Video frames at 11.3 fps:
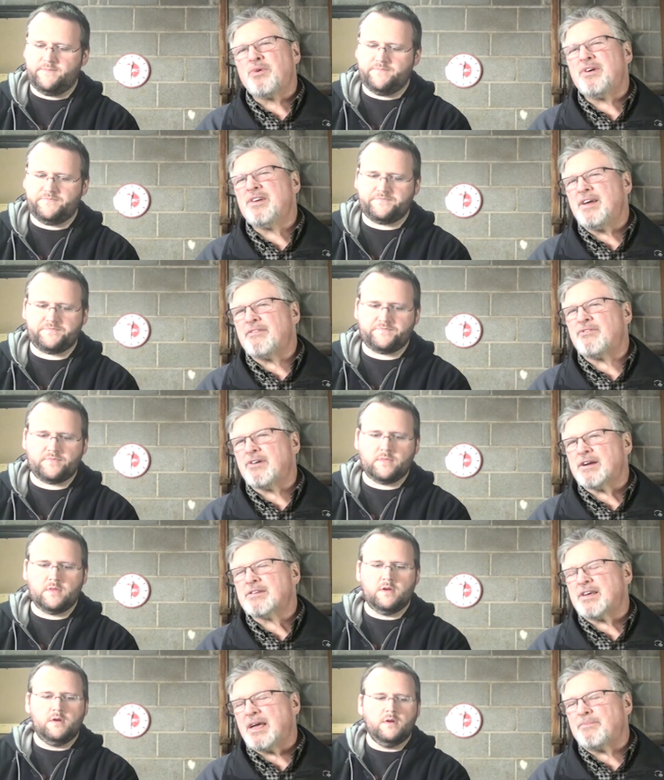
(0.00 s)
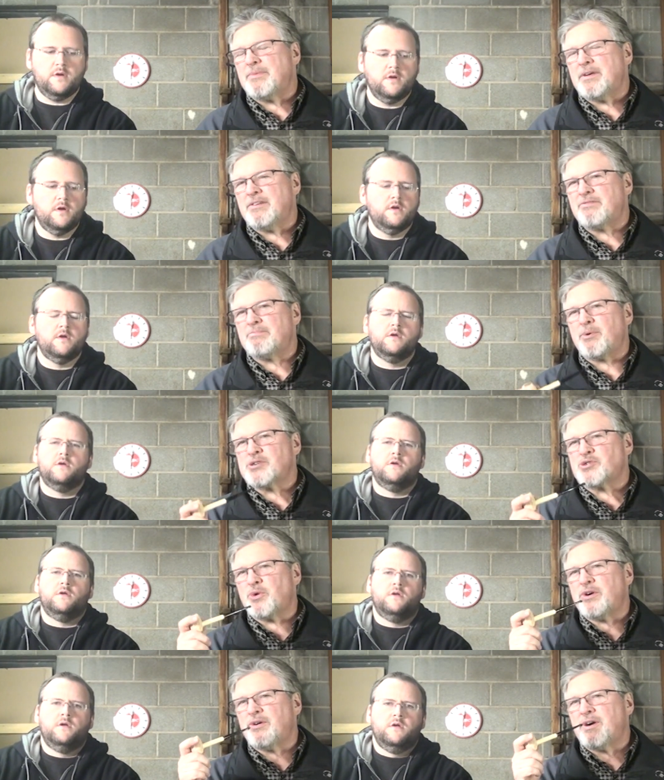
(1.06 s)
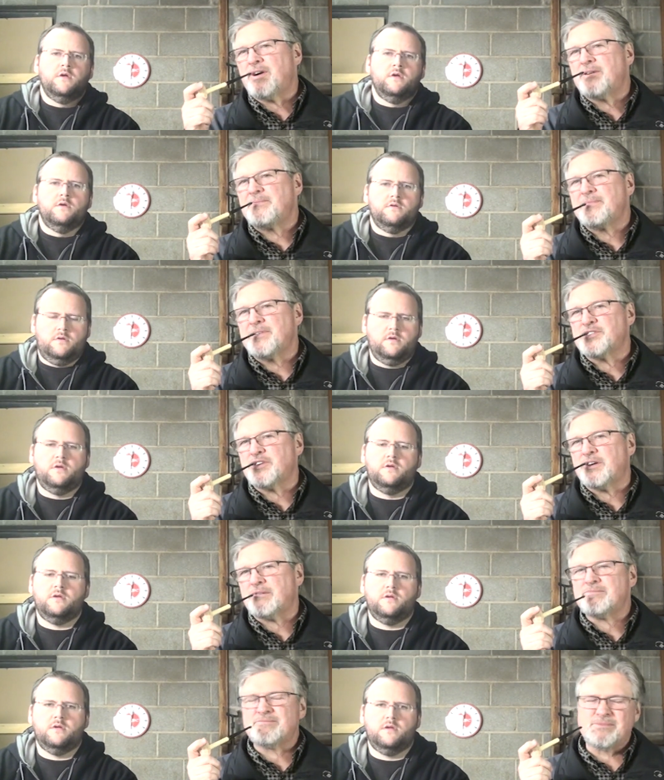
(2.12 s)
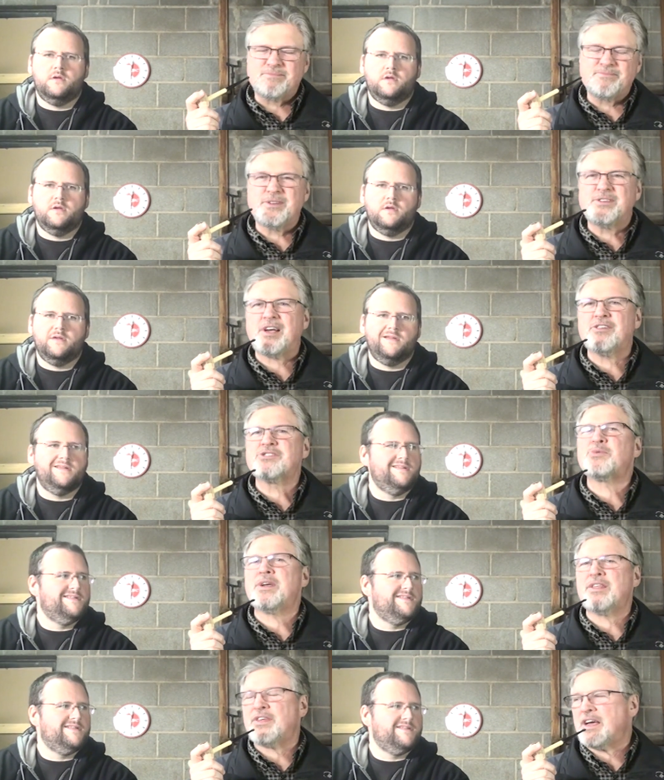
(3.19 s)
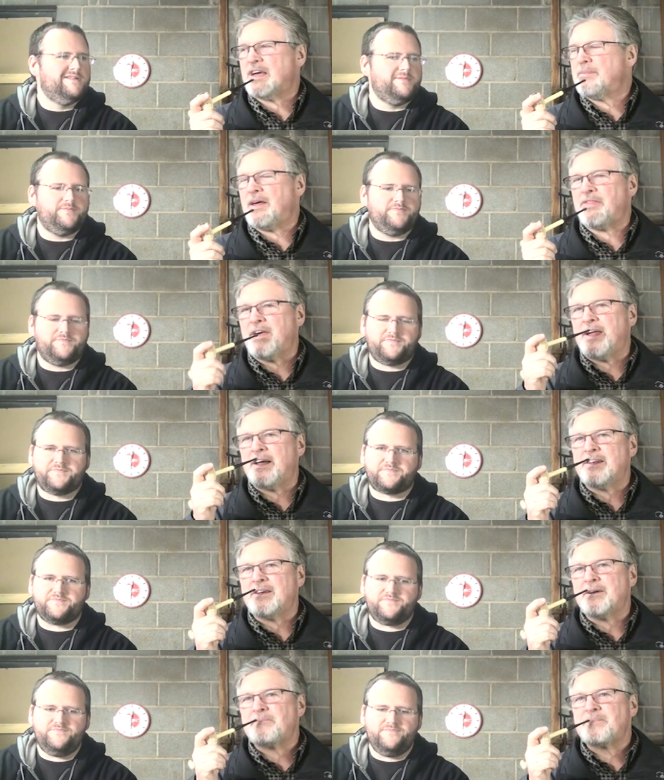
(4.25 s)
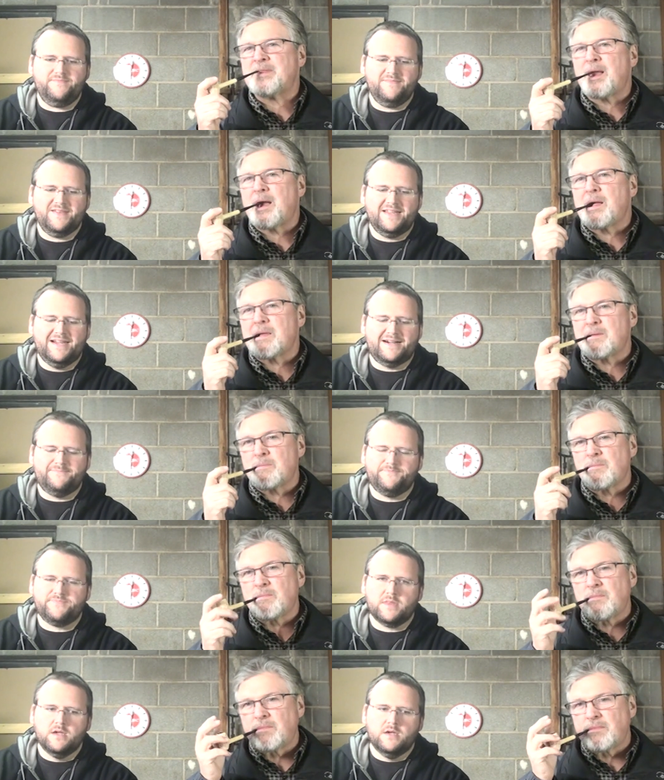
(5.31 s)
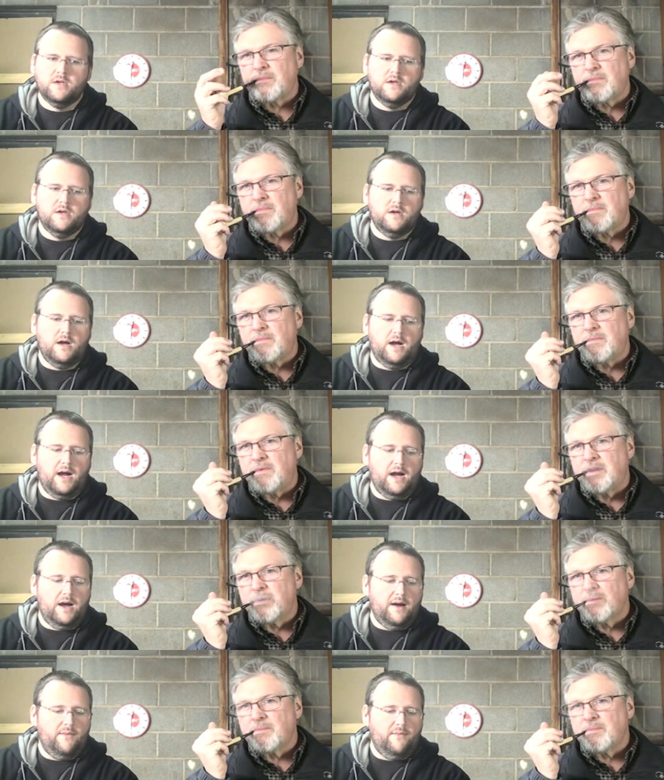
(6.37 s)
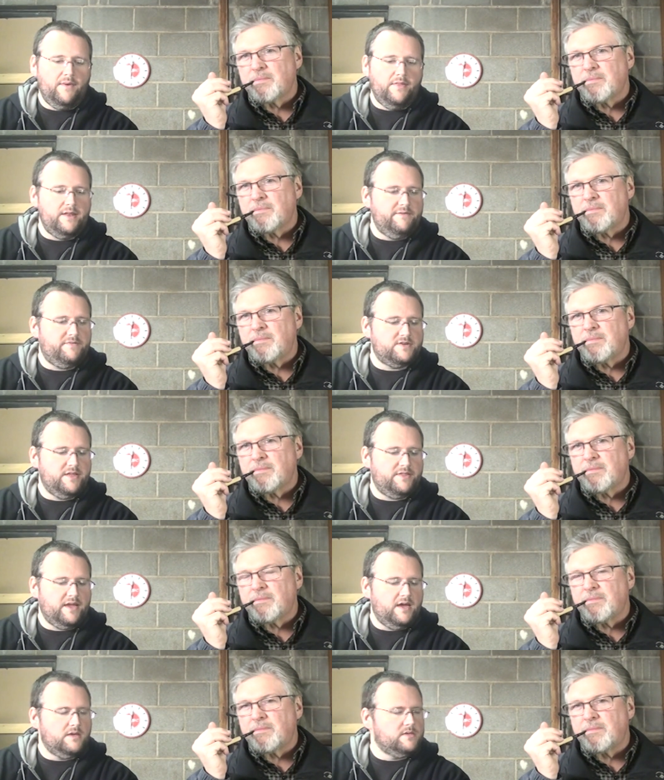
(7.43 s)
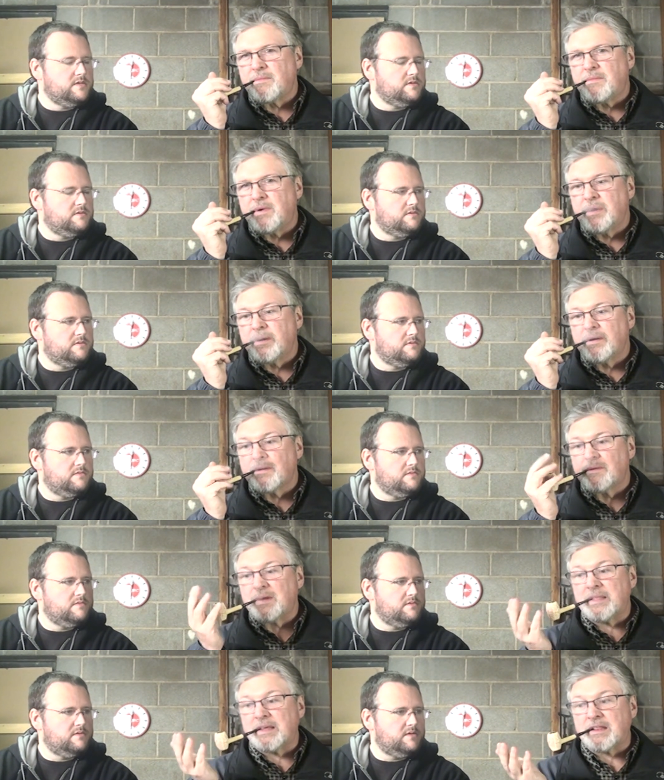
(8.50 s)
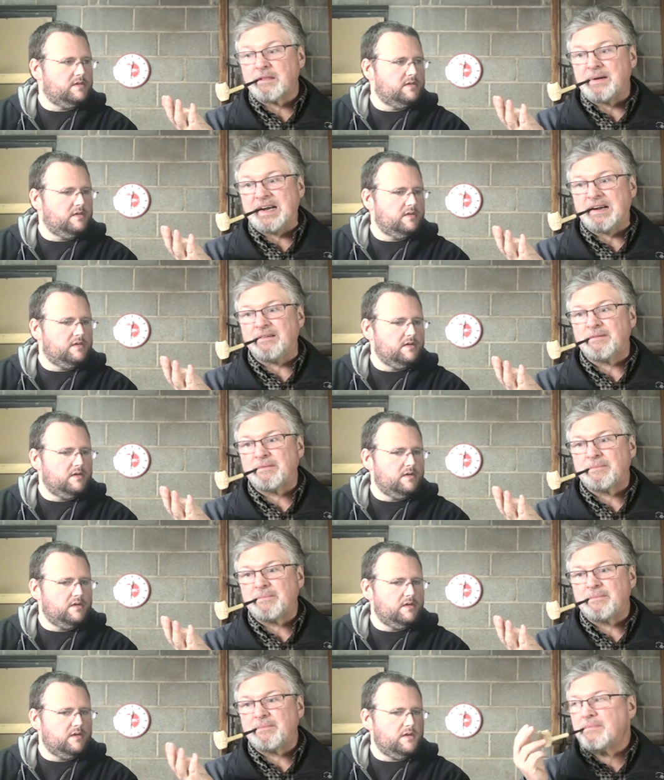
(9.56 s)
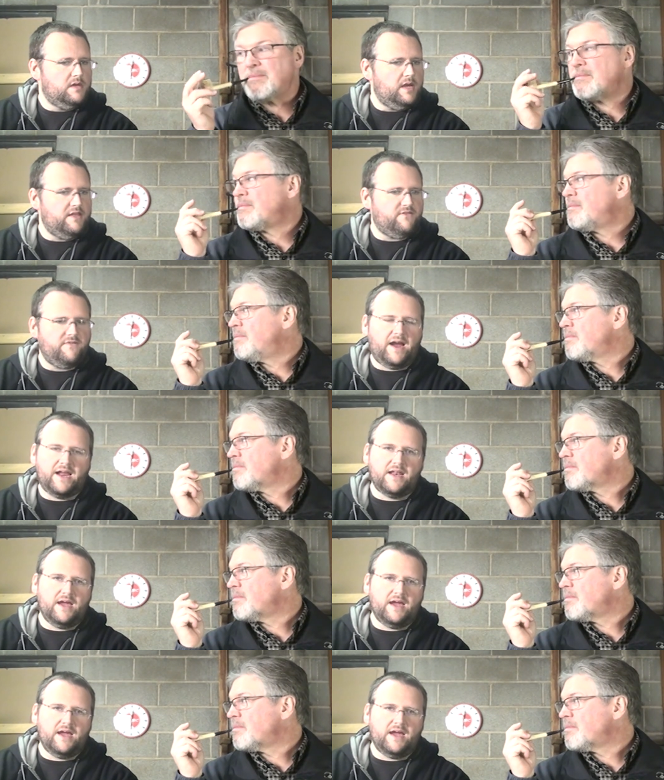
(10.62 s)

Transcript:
Speaker 1: We're endeavoring to keep these more shorter this year. You tell us what you think about that idea.
Speaker 2: Yeah. Uh, well, then, if there's nothing else, what do you think of the tobacco? It's fine.